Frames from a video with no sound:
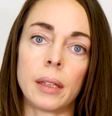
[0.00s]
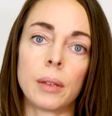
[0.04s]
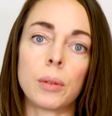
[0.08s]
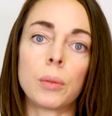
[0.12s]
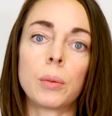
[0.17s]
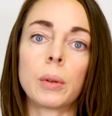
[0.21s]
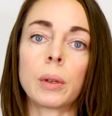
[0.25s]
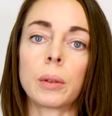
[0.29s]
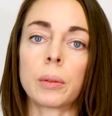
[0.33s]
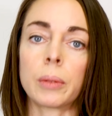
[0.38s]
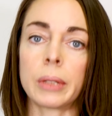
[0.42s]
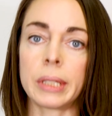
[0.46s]
you
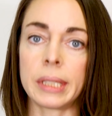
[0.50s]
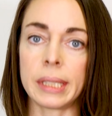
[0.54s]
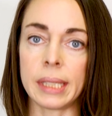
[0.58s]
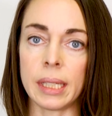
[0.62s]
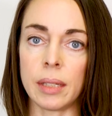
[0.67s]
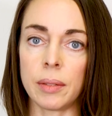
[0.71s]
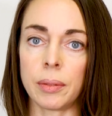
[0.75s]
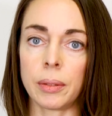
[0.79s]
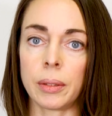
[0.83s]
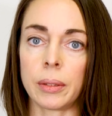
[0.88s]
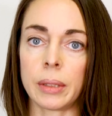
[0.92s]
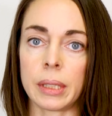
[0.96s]
will
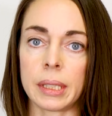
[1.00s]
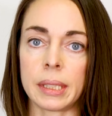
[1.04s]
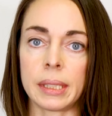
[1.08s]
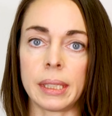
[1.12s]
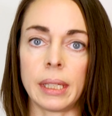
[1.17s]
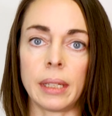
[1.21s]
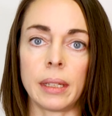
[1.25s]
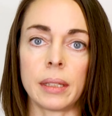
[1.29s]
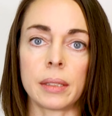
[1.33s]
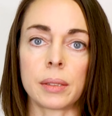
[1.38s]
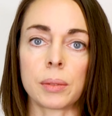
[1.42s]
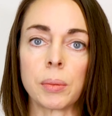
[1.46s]
receive a
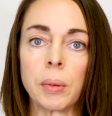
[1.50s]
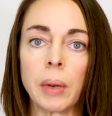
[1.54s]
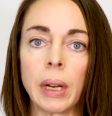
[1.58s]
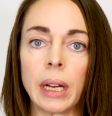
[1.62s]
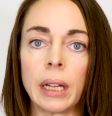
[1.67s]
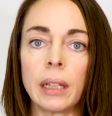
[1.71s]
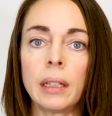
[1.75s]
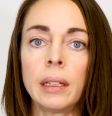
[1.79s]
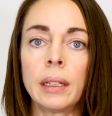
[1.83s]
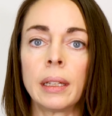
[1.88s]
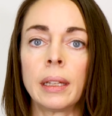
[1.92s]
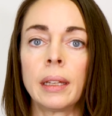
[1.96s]
receipt as
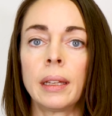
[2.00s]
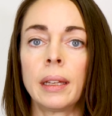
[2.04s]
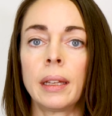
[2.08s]
well.